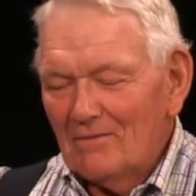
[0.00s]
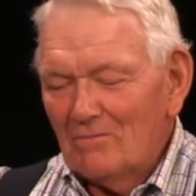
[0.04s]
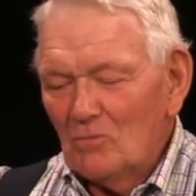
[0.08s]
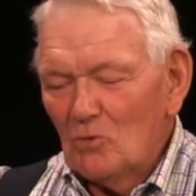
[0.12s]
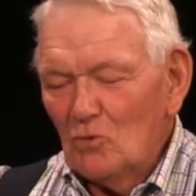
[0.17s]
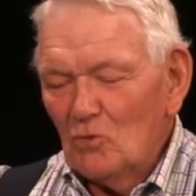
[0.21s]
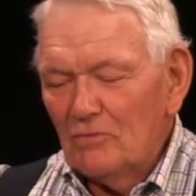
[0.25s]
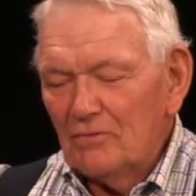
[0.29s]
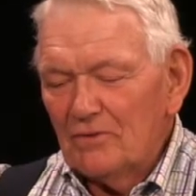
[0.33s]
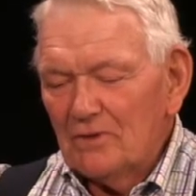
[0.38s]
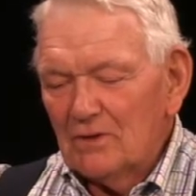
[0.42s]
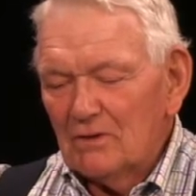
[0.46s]

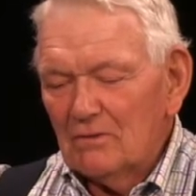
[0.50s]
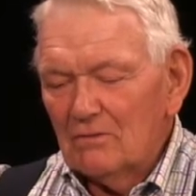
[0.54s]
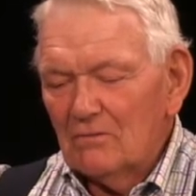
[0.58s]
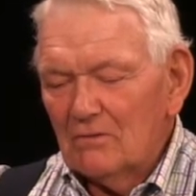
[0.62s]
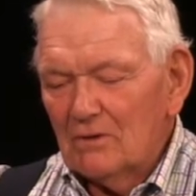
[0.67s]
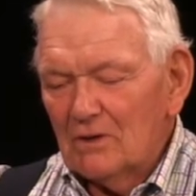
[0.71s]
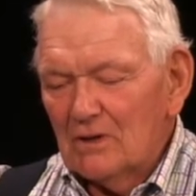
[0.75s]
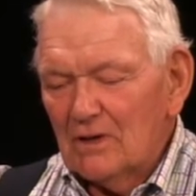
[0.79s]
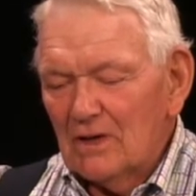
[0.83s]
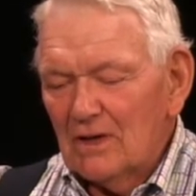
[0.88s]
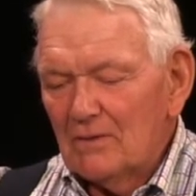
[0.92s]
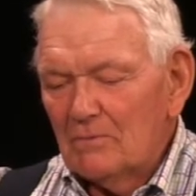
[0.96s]
moved to the
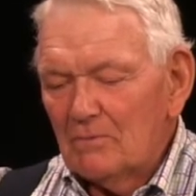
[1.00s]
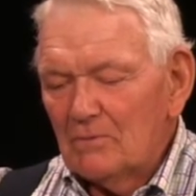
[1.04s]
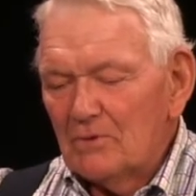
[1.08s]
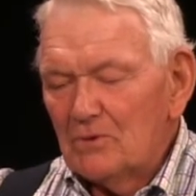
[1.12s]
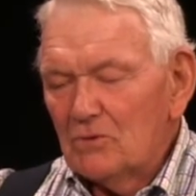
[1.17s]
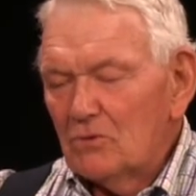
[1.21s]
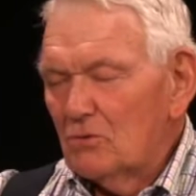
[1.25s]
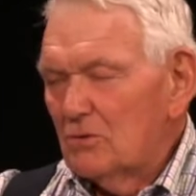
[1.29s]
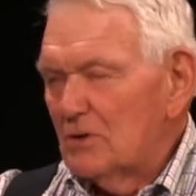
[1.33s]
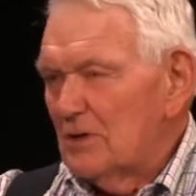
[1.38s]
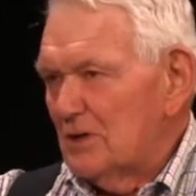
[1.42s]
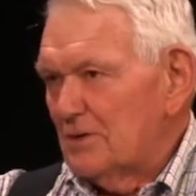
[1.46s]
Cape in
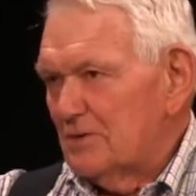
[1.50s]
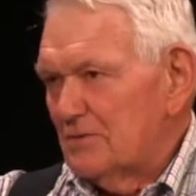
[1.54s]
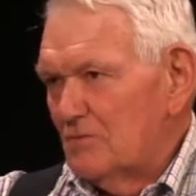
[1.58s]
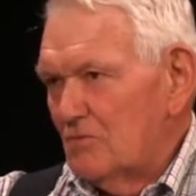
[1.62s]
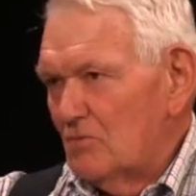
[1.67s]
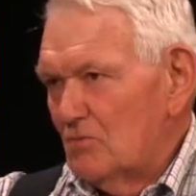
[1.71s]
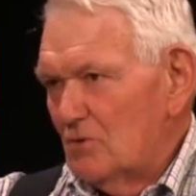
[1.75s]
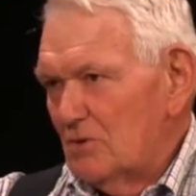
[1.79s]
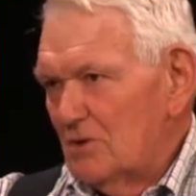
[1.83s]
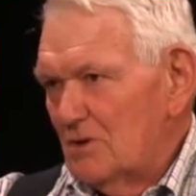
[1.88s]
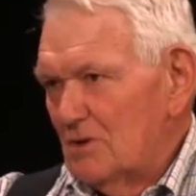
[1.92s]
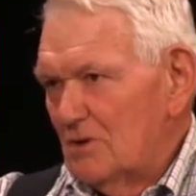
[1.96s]

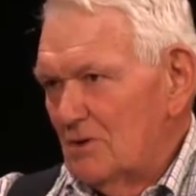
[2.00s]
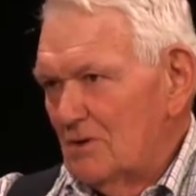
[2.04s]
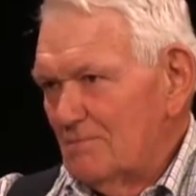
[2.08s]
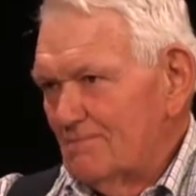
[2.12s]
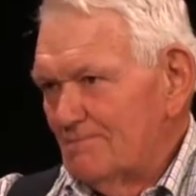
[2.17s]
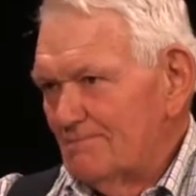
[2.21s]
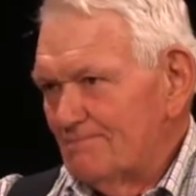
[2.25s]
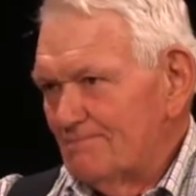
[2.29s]
2014.